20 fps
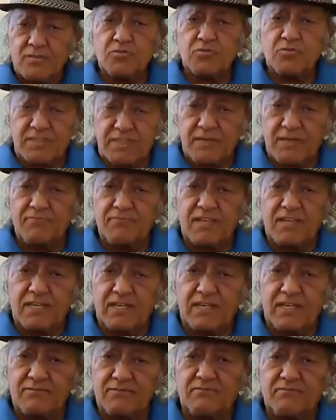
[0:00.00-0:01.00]
So same
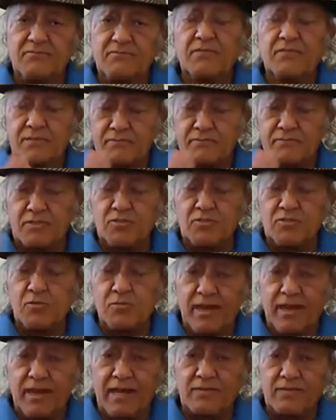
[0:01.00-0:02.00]
day, wherever you
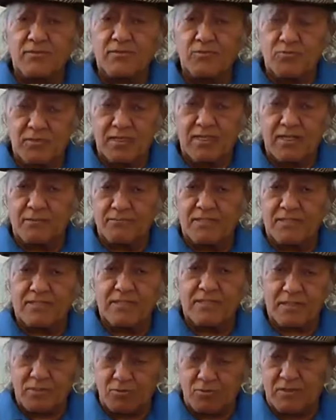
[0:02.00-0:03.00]
plan, you and Amit
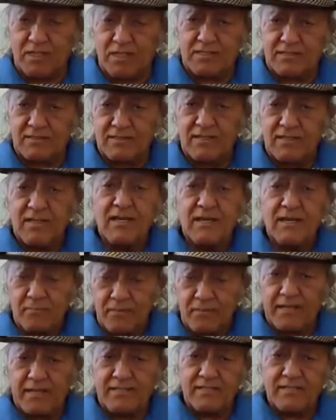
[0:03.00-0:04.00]
are together,
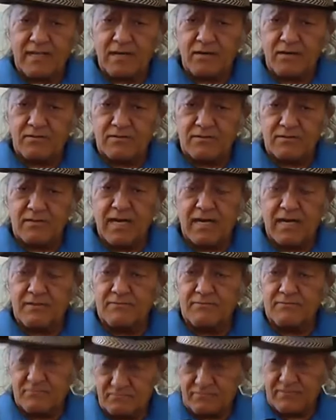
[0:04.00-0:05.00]
run it out and
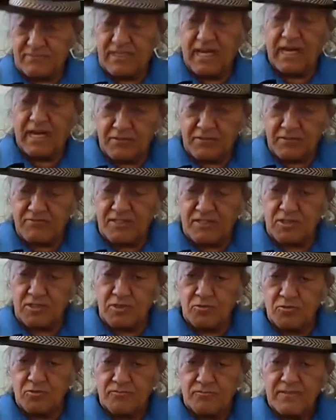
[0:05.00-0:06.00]
I'll be with
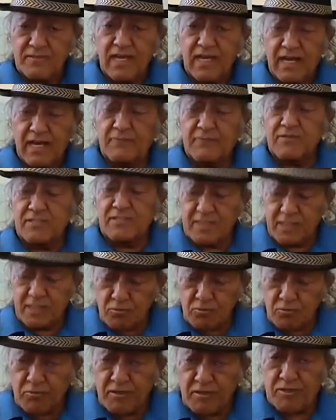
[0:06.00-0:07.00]
you and we can do a
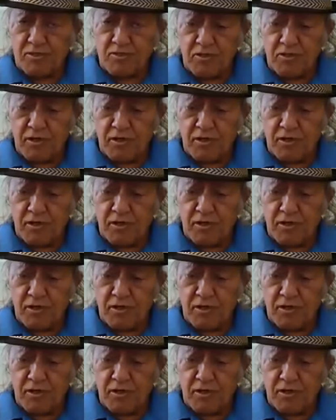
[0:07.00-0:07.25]
workshop